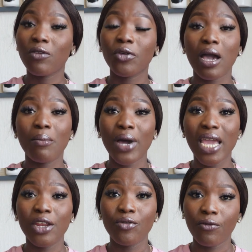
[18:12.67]
If you can
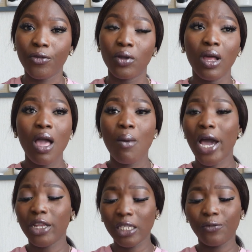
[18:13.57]
buy the refill,
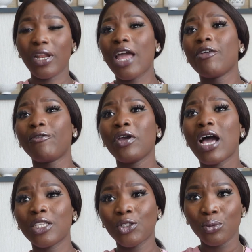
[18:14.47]
but I just feel like refill
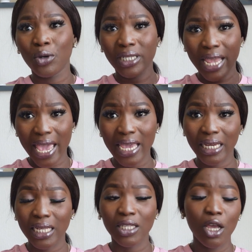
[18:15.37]
has too much hair
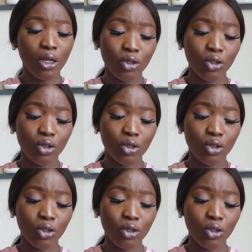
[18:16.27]
in it.